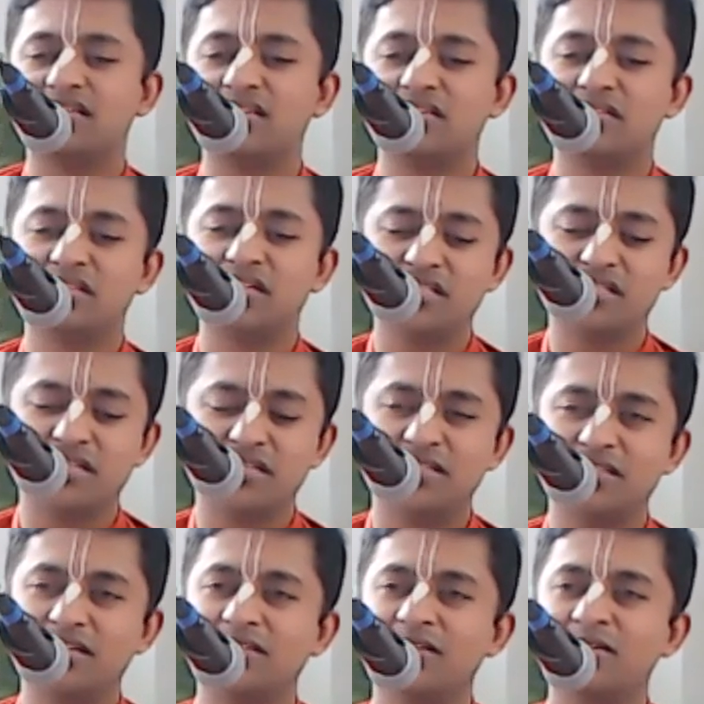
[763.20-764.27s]
Dear Jai
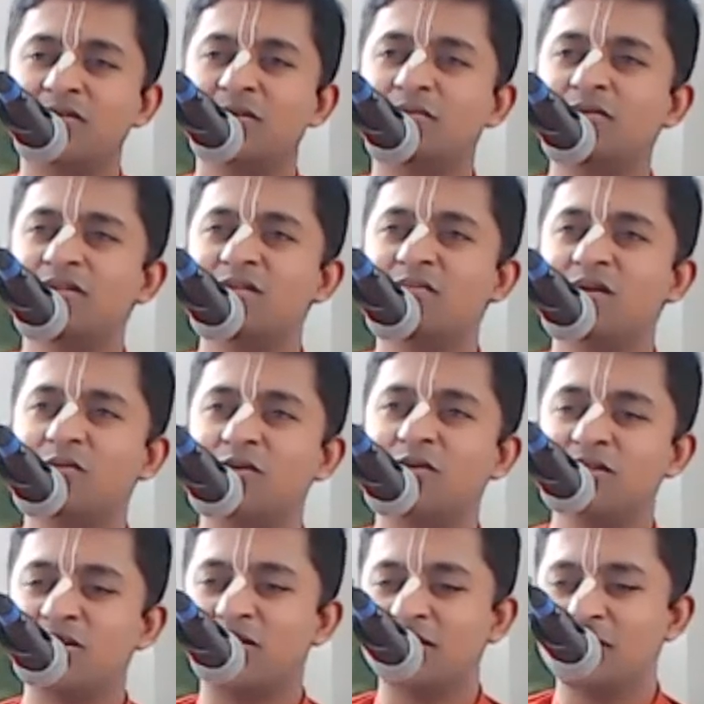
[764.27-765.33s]
Sachinanda Prabhu, is my
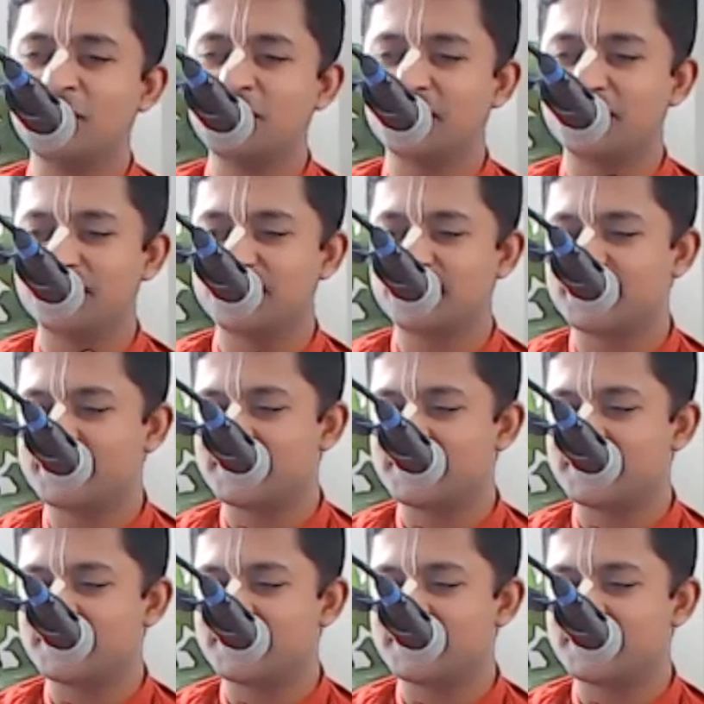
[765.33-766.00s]
voice audible?